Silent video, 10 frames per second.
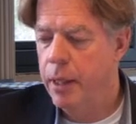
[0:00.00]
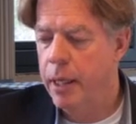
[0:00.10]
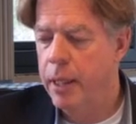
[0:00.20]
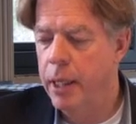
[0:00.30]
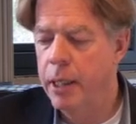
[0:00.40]

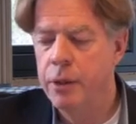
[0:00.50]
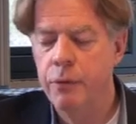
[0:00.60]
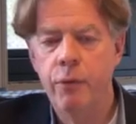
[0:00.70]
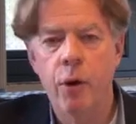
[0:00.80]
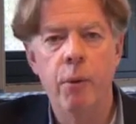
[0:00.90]
that is
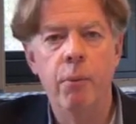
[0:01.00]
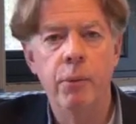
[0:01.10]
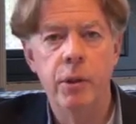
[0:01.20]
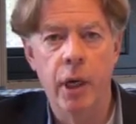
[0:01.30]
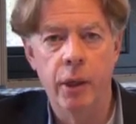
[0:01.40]
from
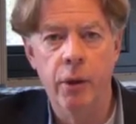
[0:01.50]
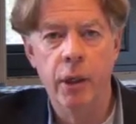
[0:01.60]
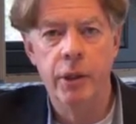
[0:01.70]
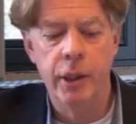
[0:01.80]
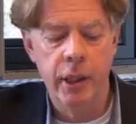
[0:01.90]

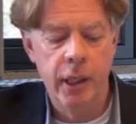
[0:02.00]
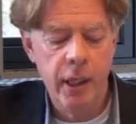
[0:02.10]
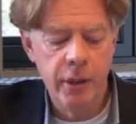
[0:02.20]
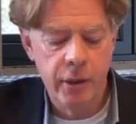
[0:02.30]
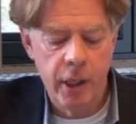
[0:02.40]
psychology,
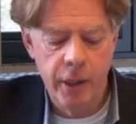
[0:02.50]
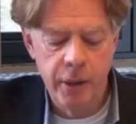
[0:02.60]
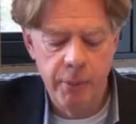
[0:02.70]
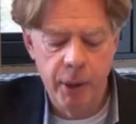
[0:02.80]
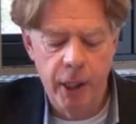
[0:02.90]
is a
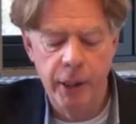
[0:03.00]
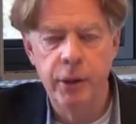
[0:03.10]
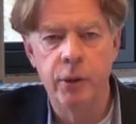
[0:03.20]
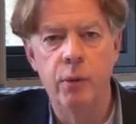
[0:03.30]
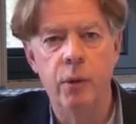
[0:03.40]

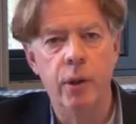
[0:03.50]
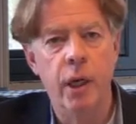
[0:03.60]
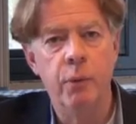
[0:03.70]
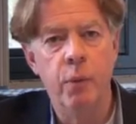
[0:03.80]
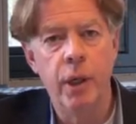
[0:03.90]
simulation
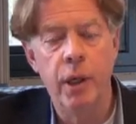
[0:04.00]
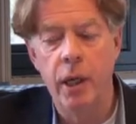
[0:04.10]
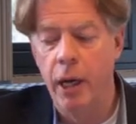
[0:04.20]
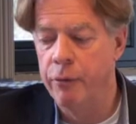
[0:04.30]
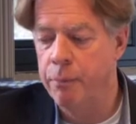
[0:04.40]
that we
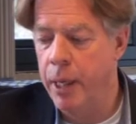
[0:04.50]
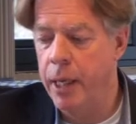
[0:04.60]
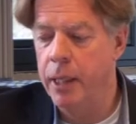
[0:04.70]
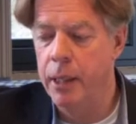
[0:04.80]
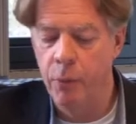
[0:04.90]
have
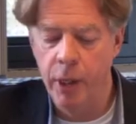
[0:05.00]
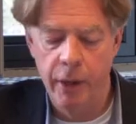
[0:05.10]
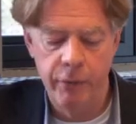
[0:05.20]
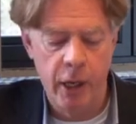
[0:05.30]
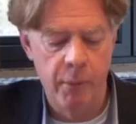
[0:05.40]
made, and we
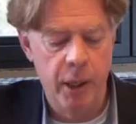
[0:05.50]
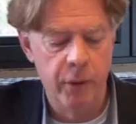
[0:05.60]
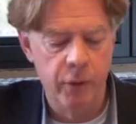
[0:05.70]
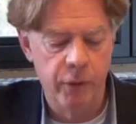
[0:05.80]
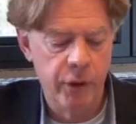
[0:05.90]
have now
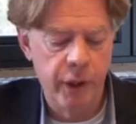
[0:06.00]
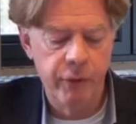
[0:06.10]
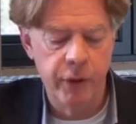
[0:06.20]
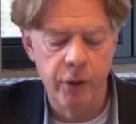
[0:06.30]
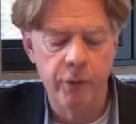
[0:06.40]
about
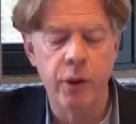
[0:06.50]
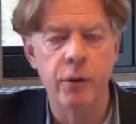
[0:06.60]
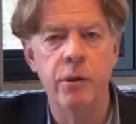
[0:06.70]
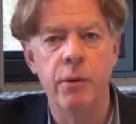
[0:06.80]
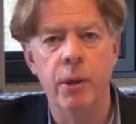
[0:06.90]
70 of
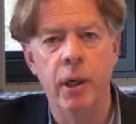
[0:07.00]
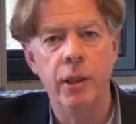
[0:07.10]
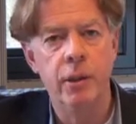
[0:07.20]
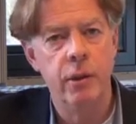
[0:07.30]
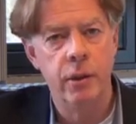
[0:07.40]
those
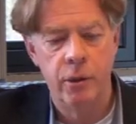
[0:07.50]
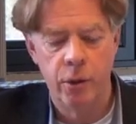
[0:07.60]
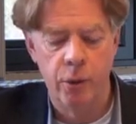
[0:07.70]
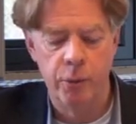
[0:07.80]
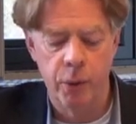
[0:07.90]
simulations
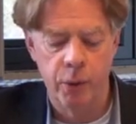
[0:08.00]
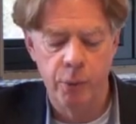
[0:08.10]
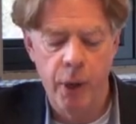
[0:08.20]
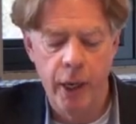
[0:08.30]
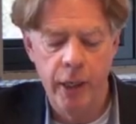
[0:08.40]
sold
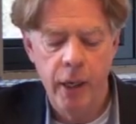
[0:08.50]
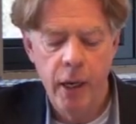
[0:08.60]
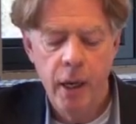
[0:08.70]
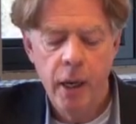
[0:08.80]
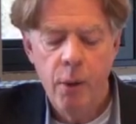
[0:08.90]
worldwide,
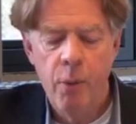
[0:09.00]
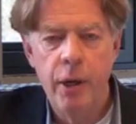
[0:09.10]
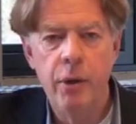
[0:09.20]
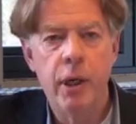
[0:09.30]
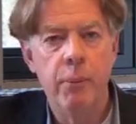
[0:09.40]

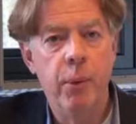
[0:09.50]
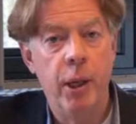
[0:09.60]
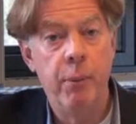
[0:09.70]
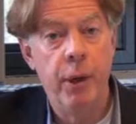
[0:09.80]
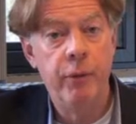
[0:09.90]
where you can
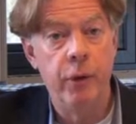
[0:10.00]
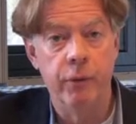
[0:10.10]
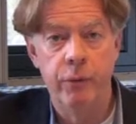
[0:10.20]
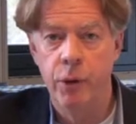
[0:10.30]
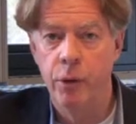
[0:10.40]
play Pufflov.